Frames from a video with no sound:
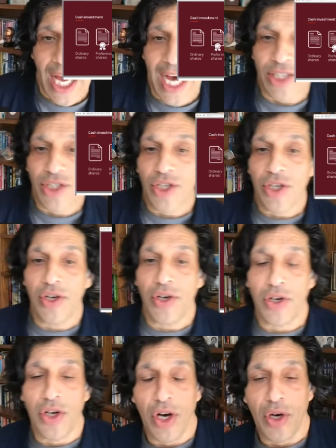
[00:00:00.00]
As
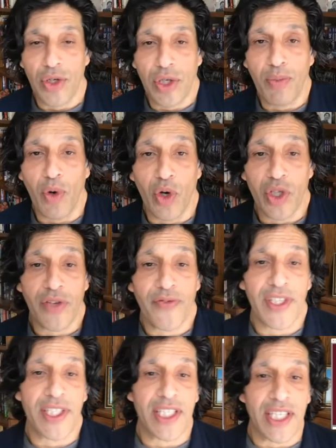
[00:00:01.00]
you go to more
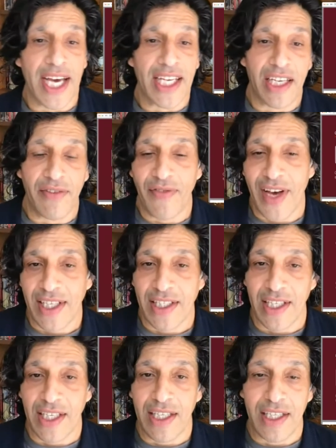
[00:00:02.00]
sophisticated
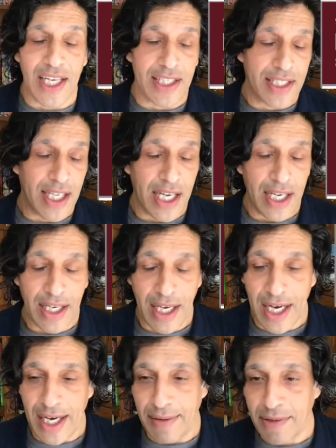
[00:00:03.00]
investors, let's say
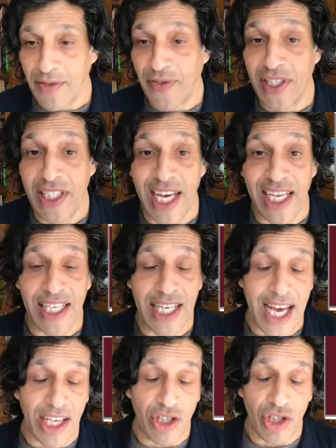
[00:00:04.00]
sophisticated
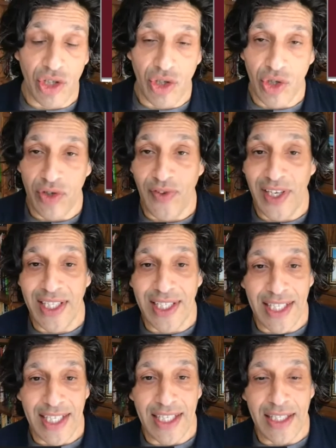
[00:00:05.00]
angels,
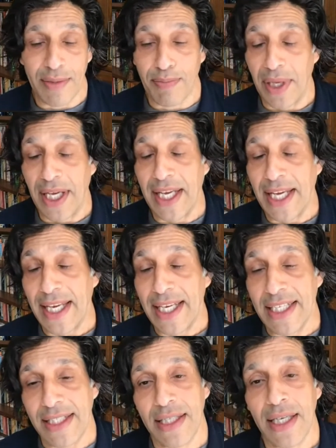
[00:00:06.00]
VCs,
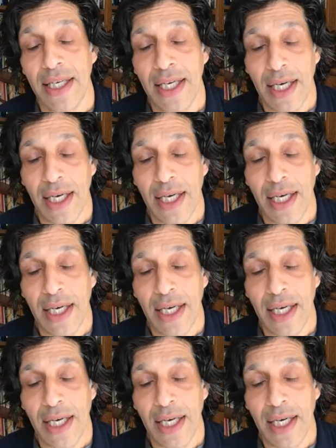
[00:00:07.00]
PEs,